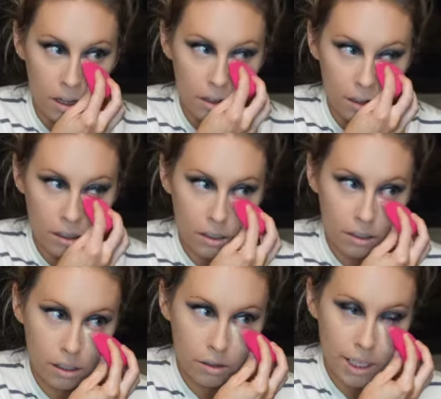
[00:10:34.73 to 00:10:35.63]
look
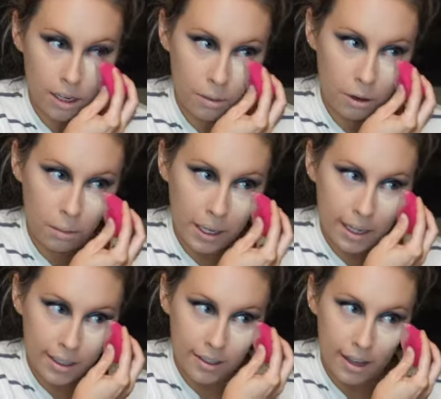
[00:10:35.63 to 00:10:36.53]
so terrible,
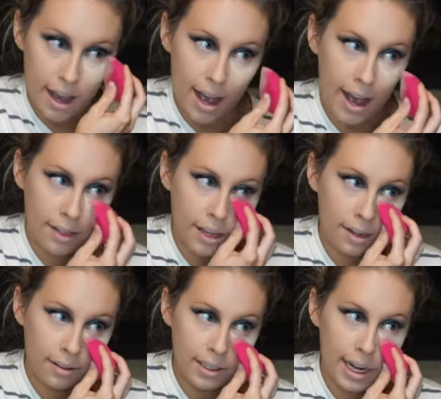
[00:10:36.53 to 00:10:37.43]
because at the
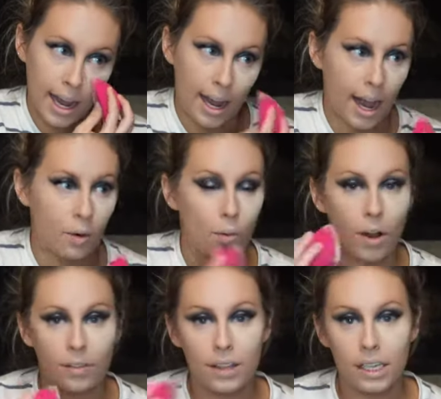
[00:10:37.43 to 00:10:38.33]
end of the day, I
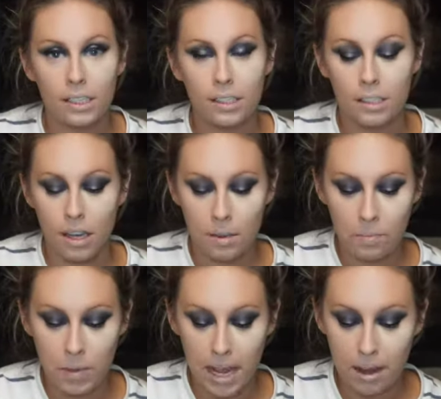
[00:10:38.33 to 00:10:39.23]
want this
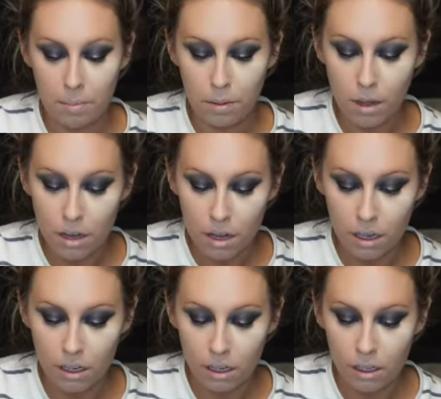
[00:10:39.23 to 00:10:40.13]
makeup
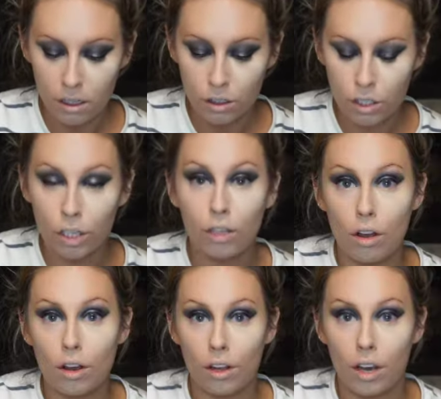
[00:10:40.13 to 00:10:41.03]
look to
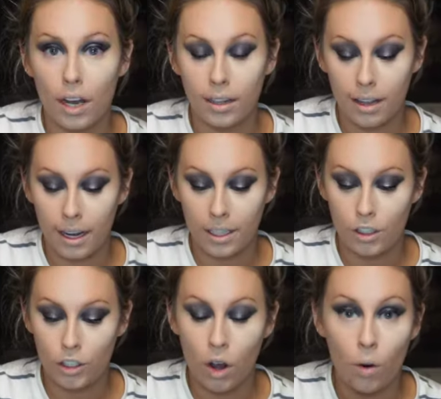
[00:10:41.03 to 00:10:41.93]
look good. Like, I
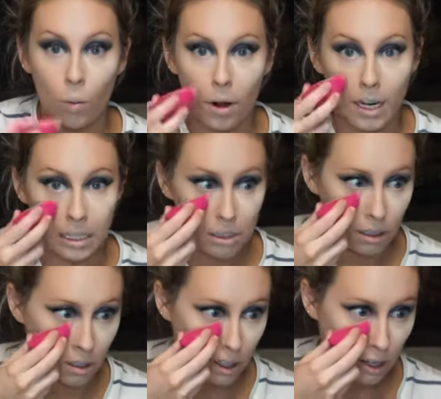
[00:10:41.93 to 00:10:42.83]
don't want it
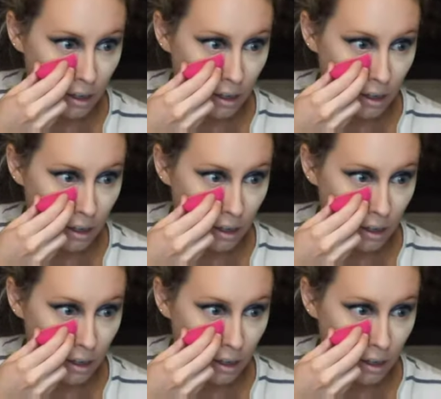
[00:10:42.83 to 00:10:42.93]
to look like